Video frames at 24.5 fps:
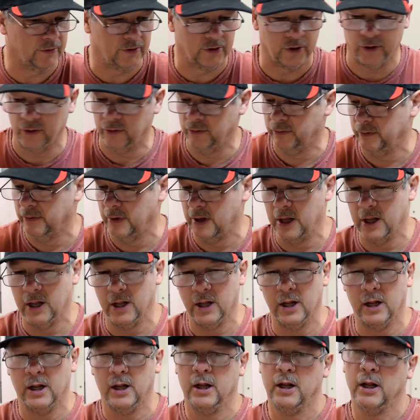So
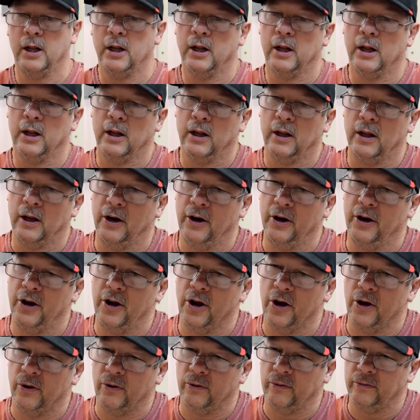there you
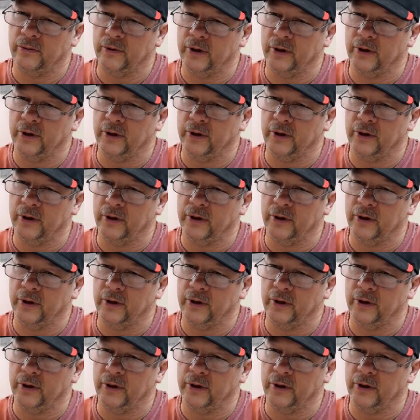go.